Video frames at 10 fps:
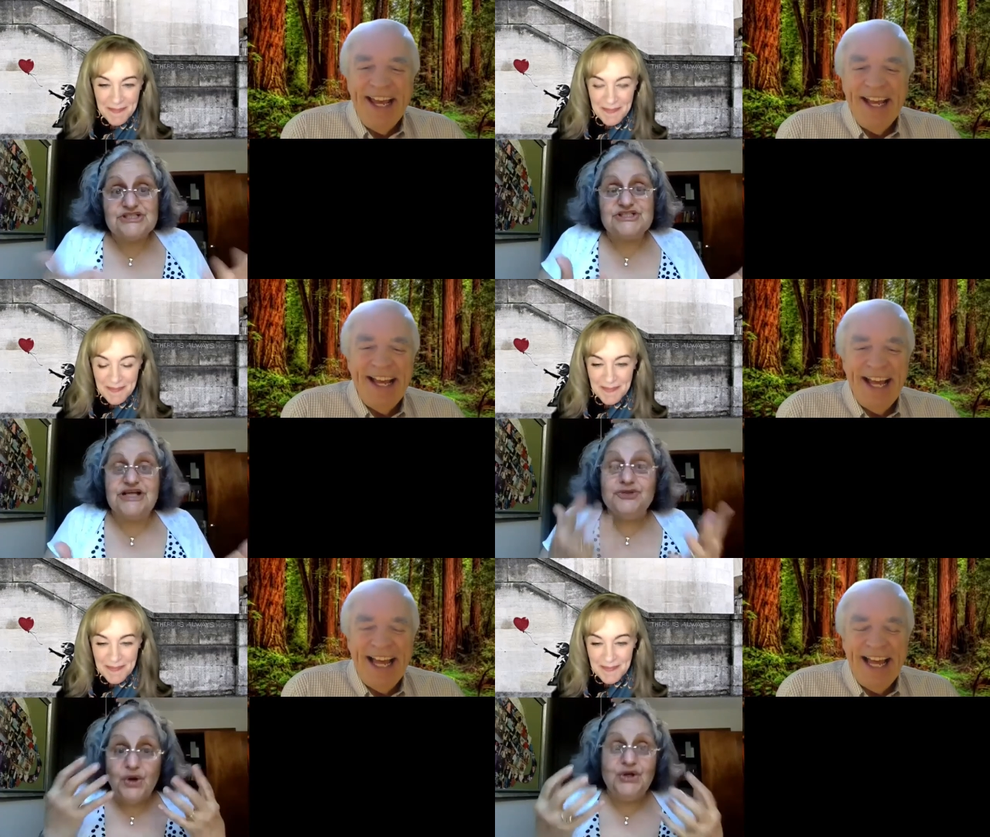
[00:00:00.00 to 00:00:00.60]
Speaker 1: is
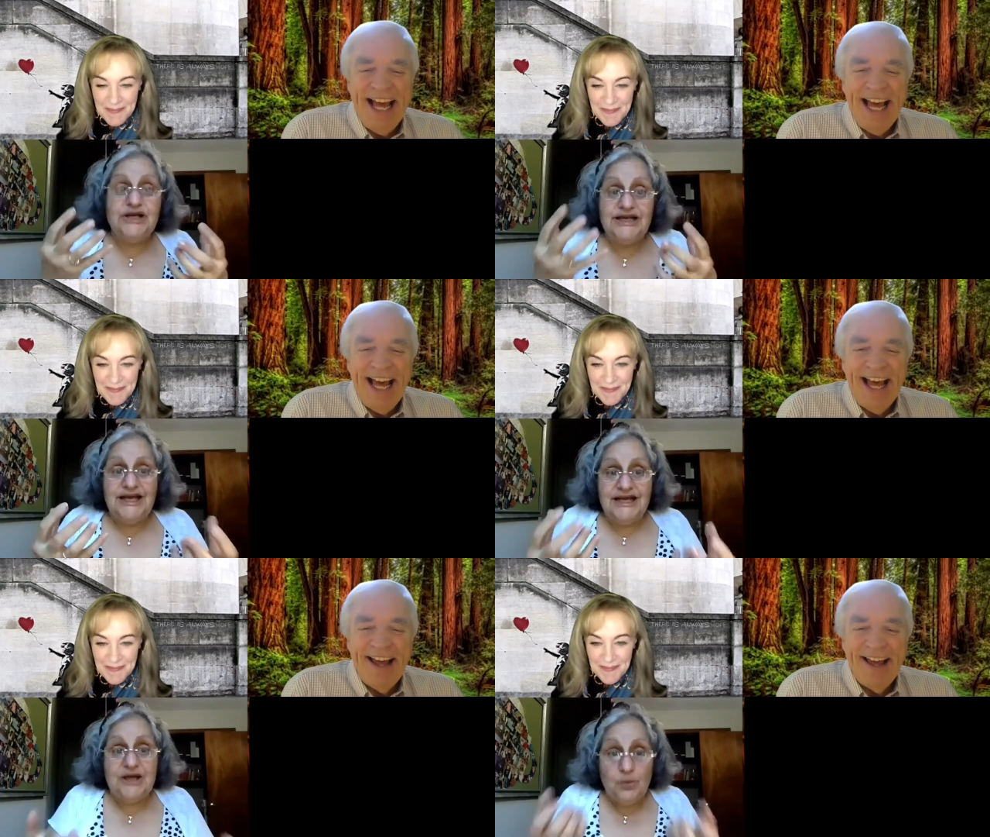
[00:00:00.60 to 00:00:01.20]
not
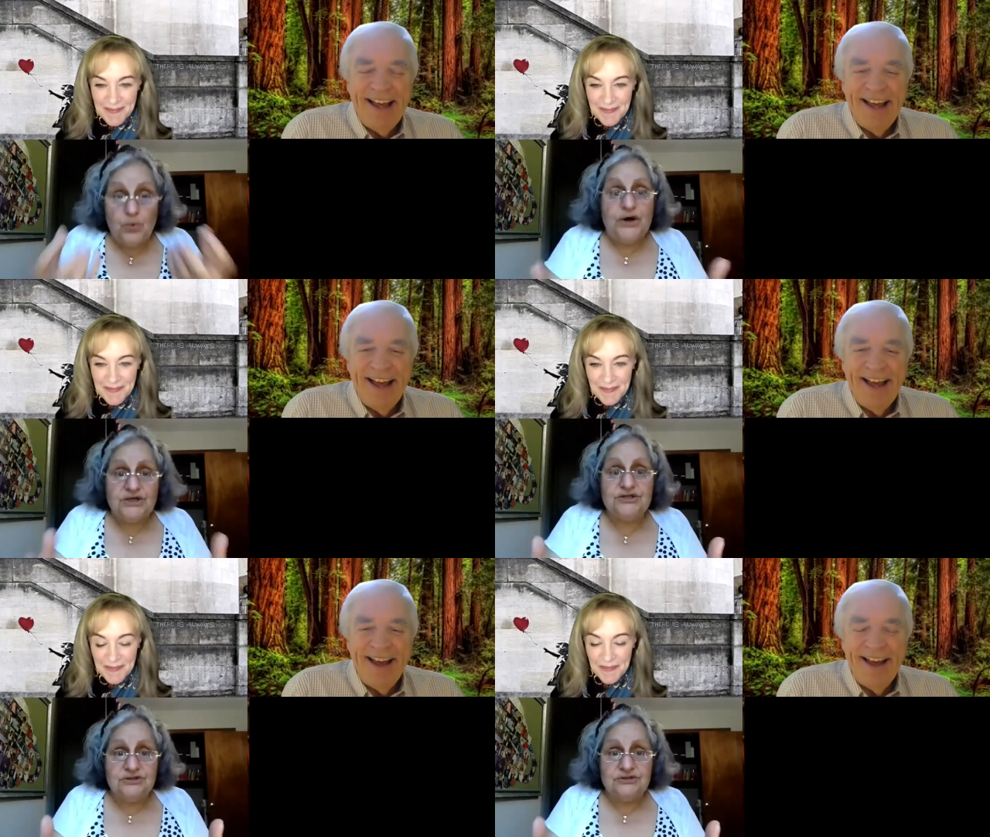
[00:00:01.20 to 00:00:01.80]
only in a
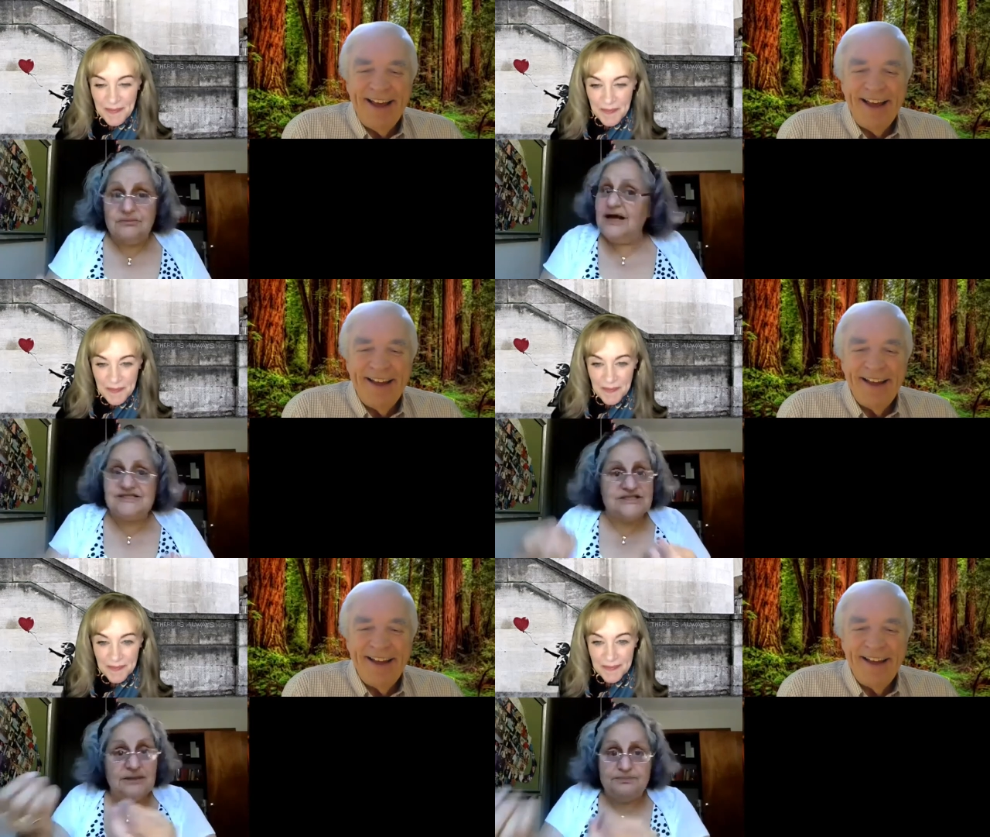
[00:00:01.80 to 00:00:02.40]
word
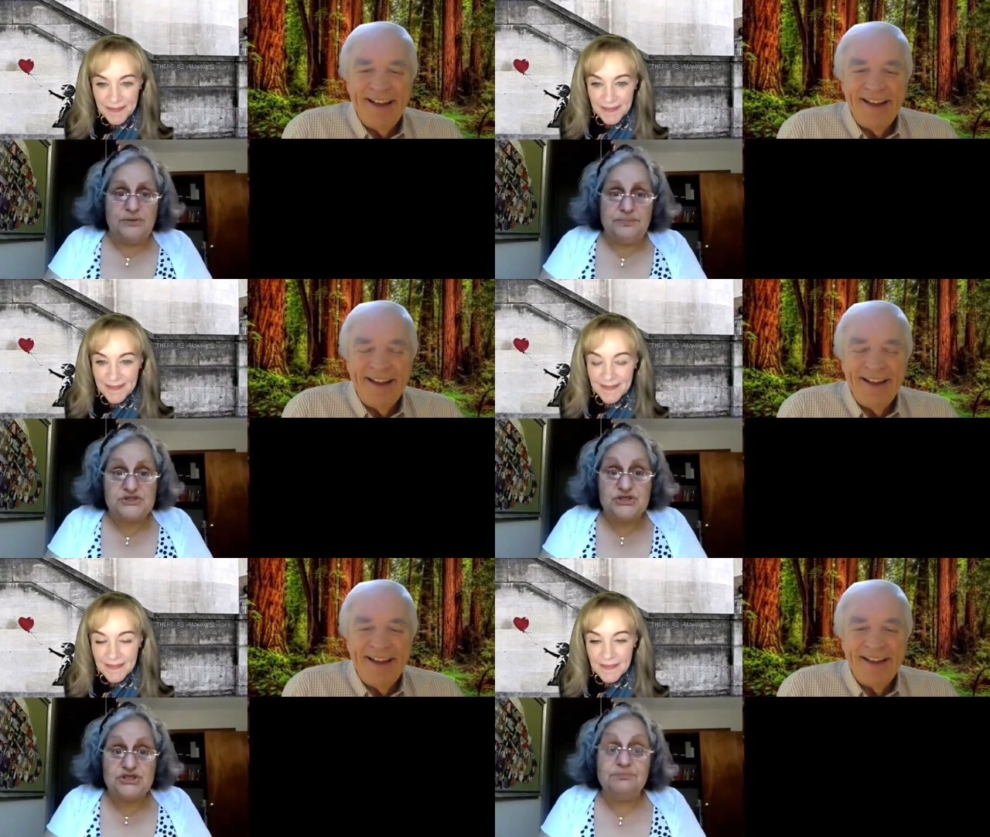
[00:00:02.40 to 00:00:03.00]
as in a
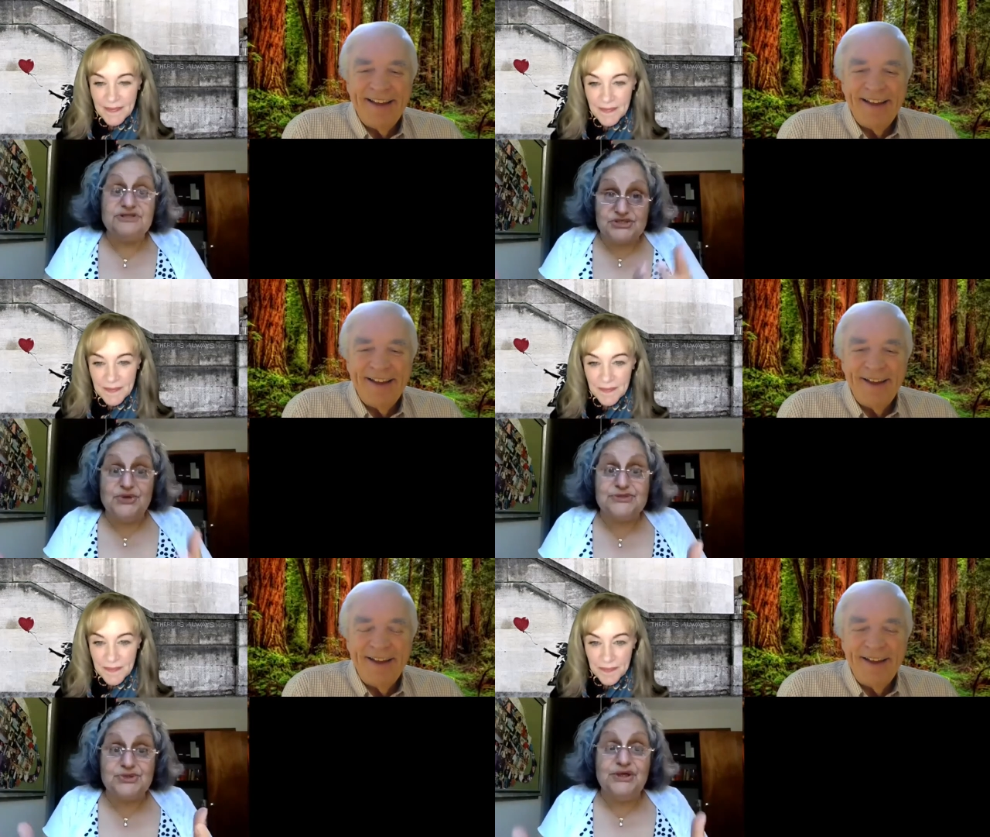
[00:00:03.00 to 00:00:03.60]
preposition, but
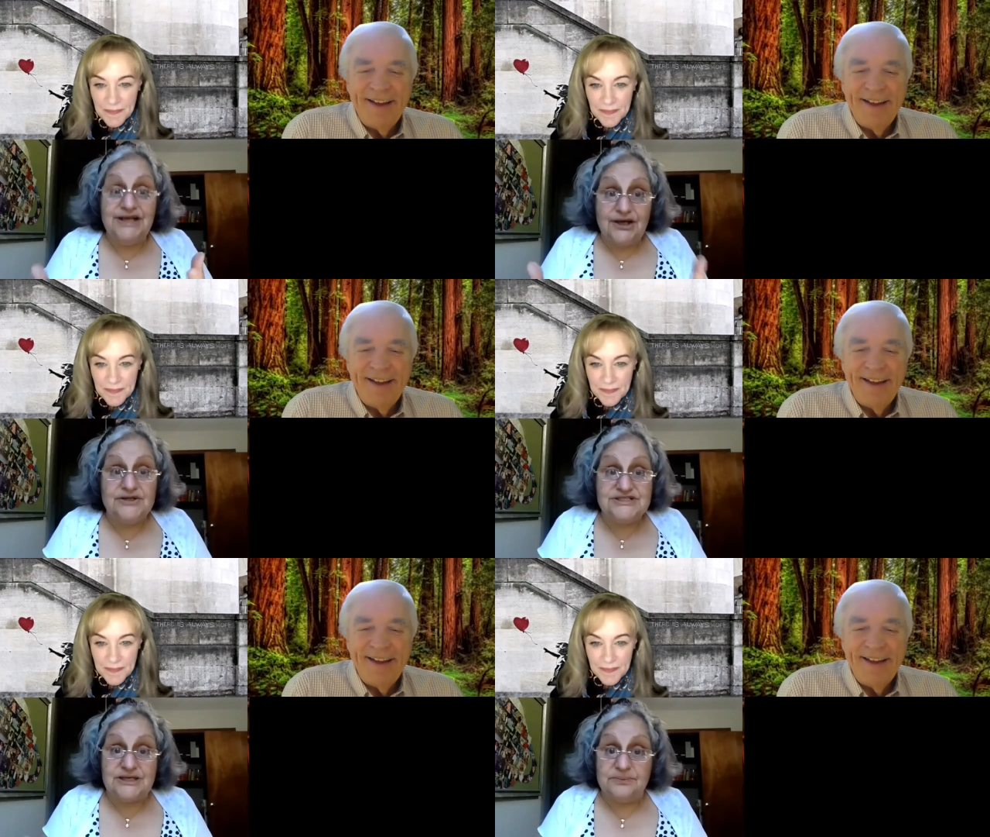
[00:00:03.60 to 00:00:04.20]
also in a
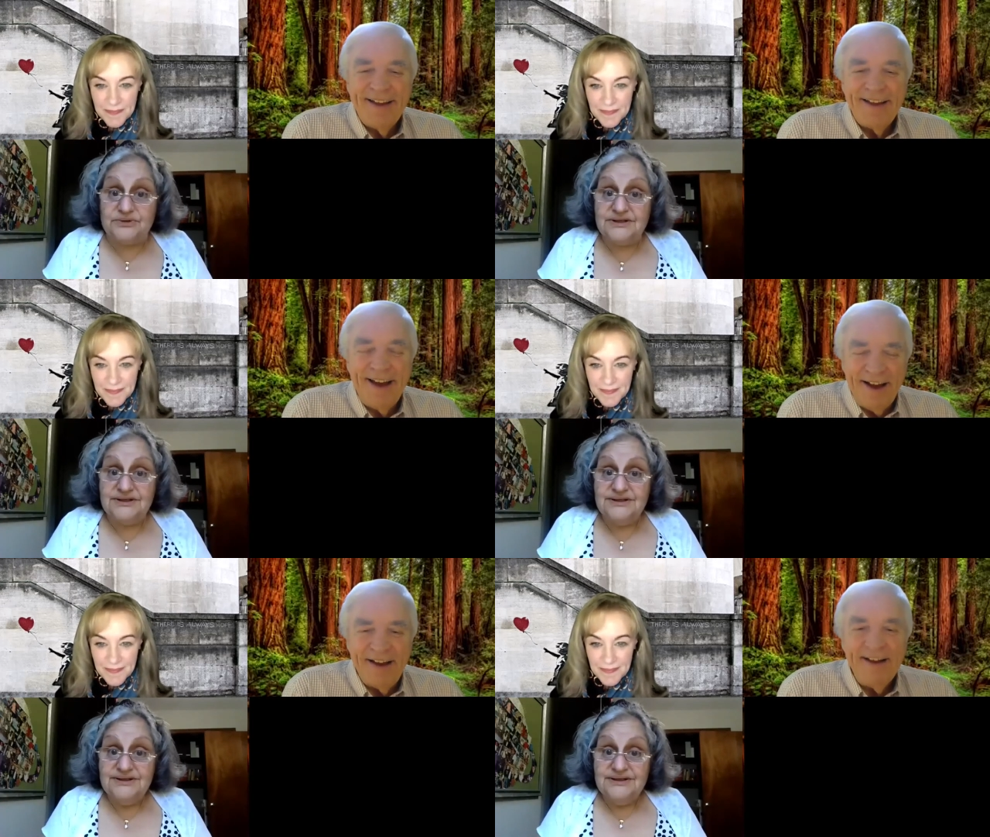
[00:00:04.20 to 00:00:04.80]
concept.
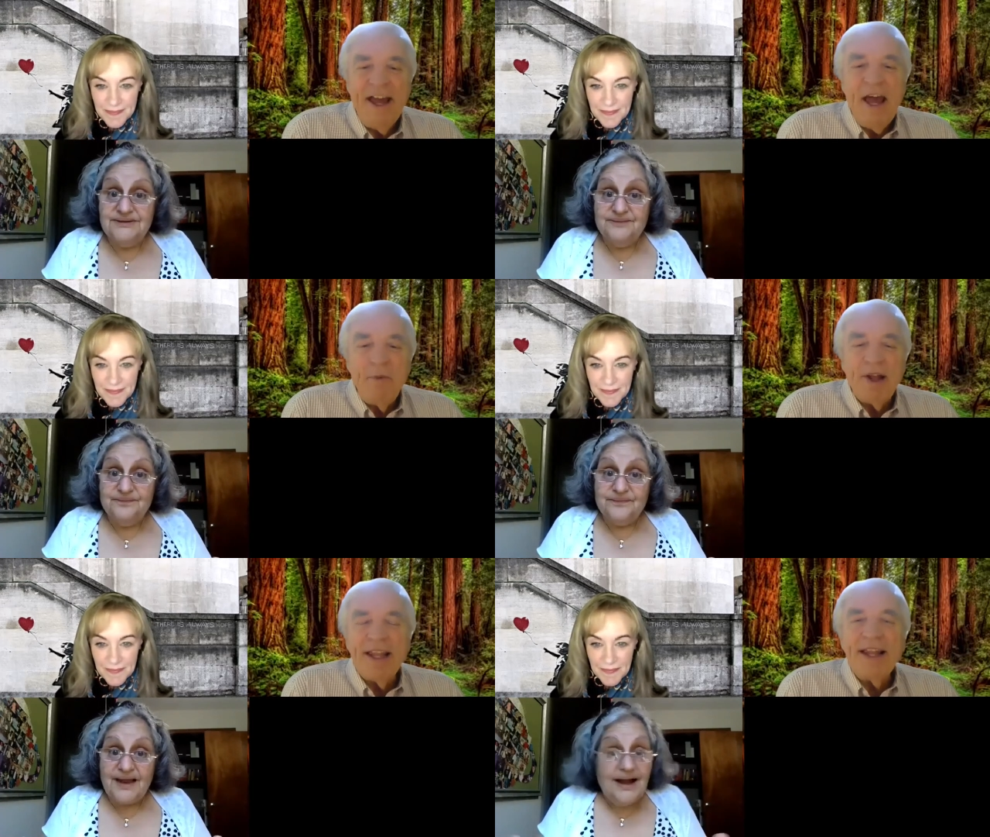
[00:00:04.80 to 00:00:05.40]
Well,
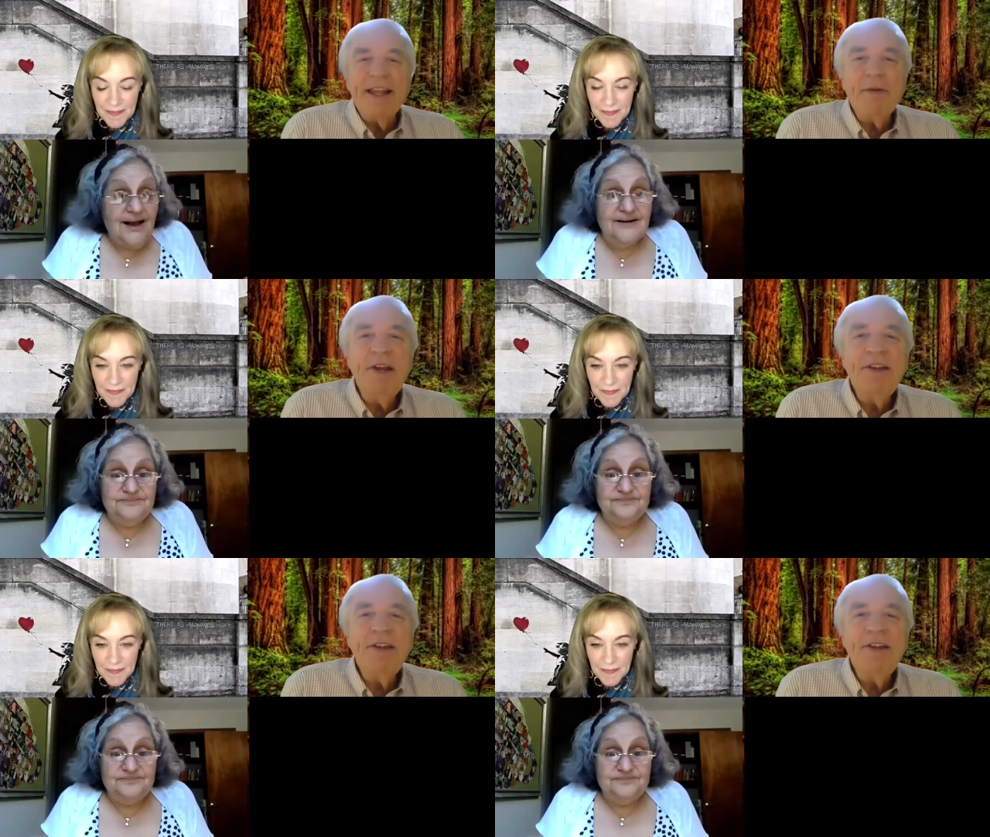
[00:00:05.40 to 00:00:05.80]
let